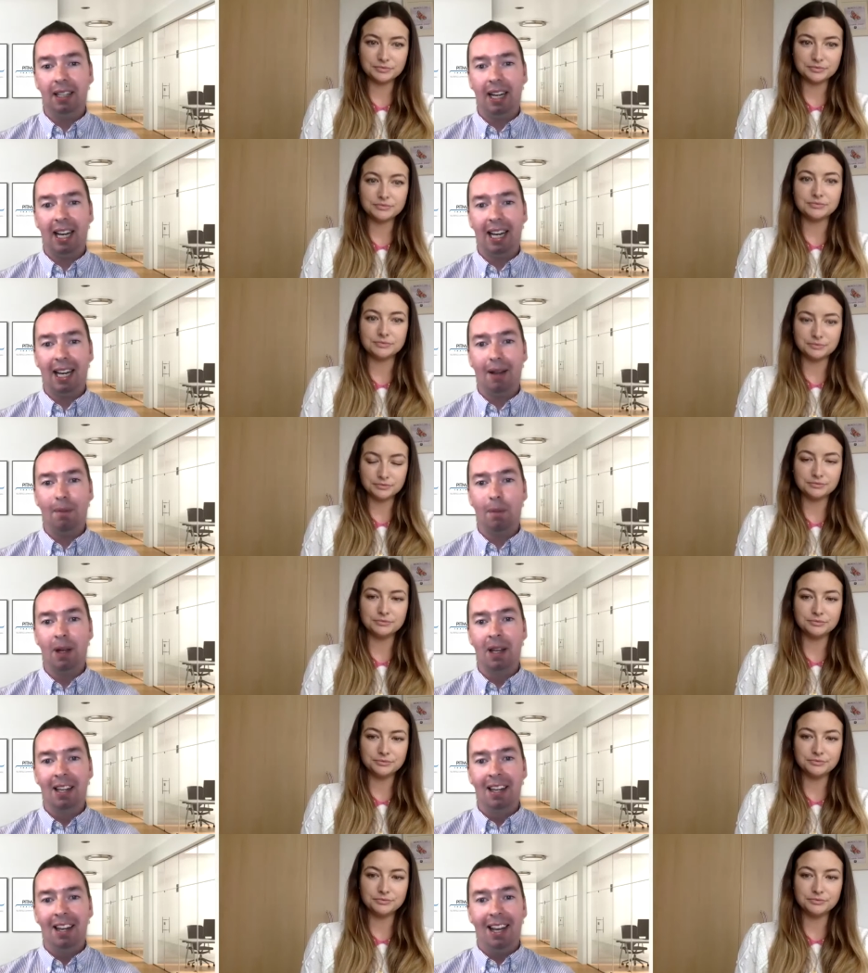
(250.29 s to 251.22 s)
Speaker 1: Um,
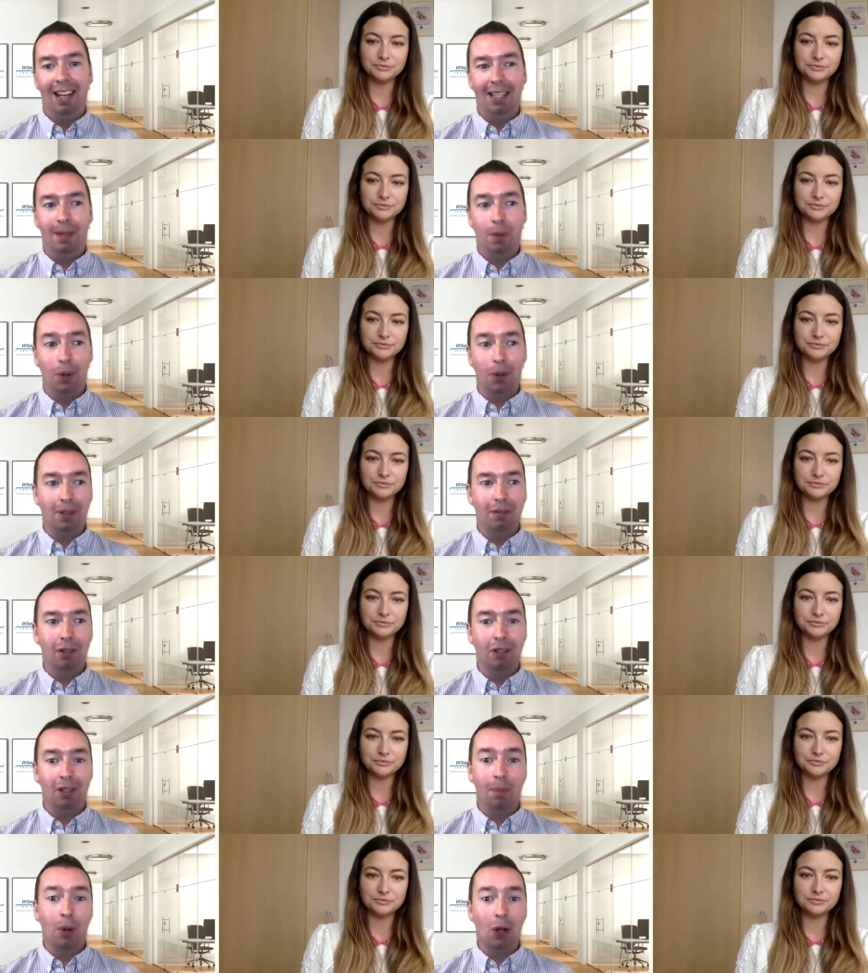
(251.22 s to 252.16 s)
and I suppose if you're
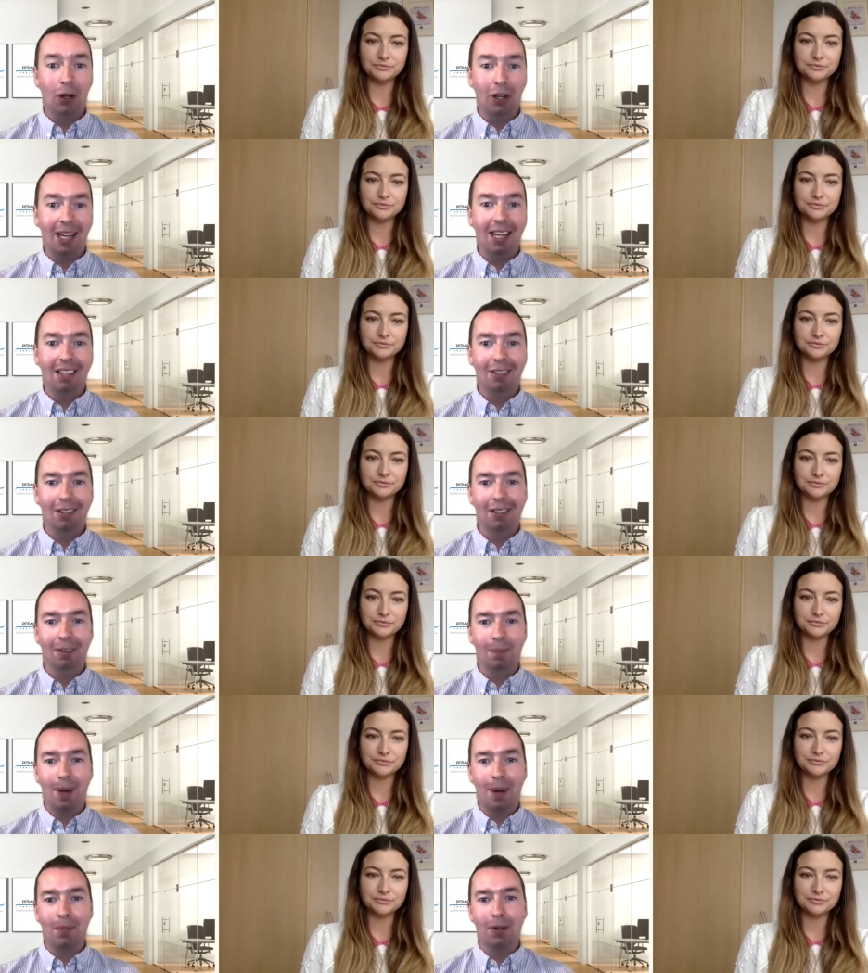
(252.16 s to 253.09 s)
an employee or a
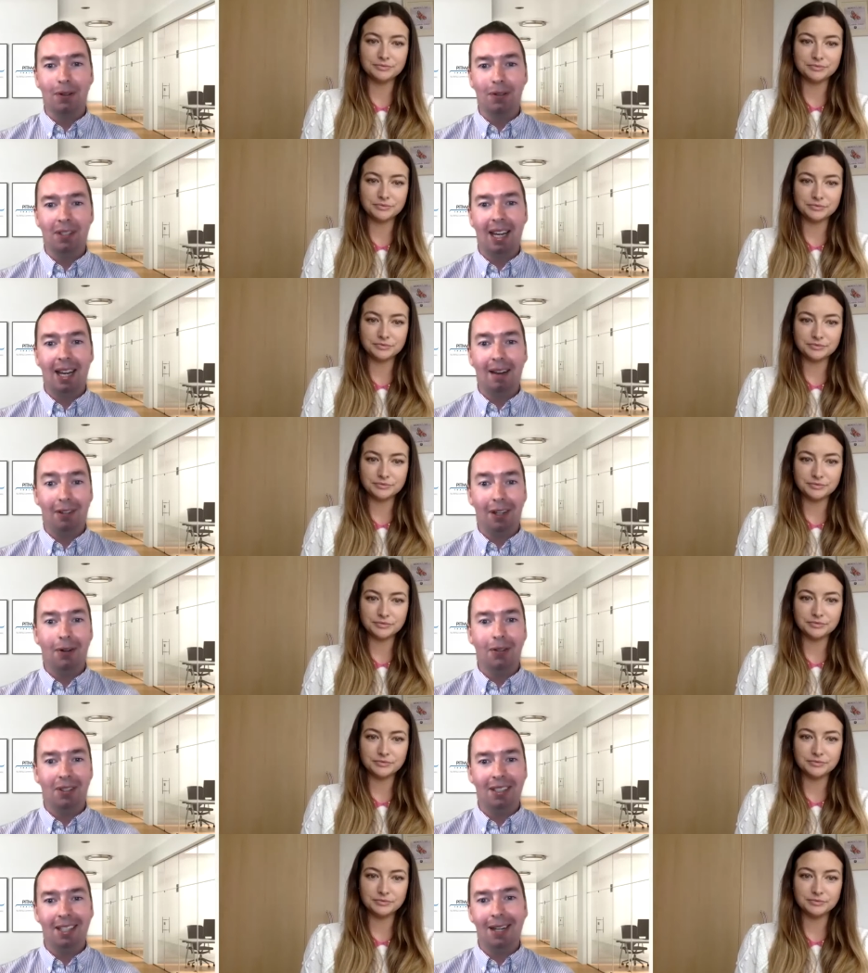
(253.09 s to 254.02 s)
member of staff, now
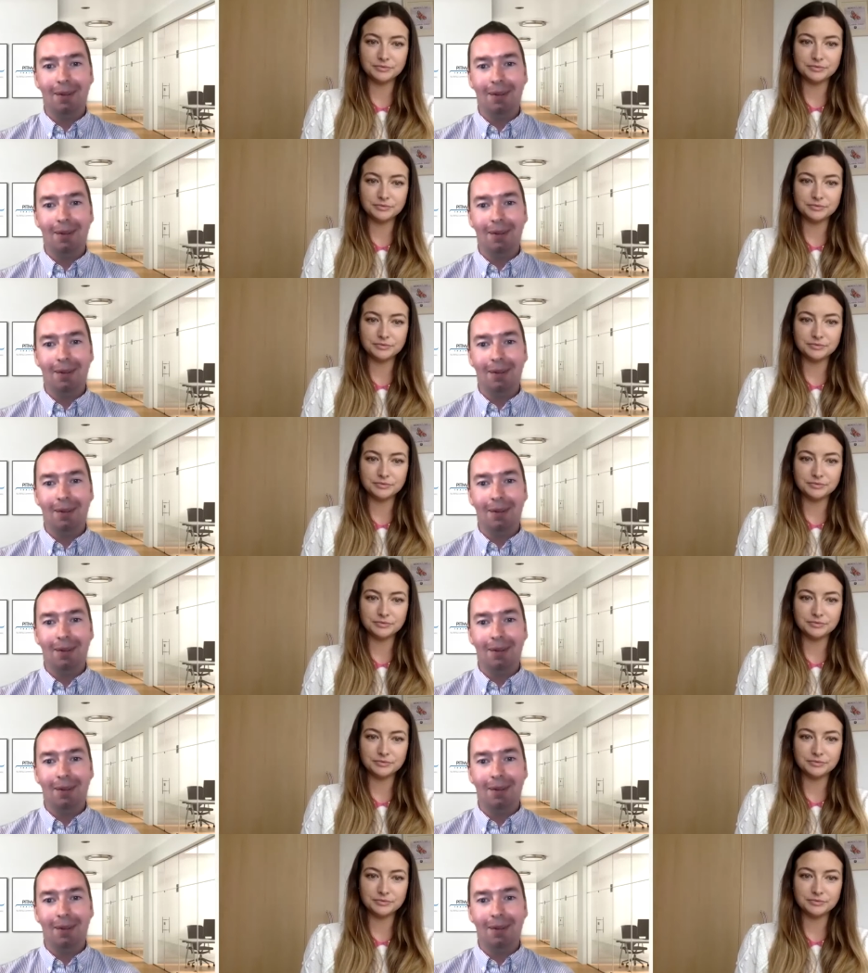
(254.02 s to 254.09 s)
is the time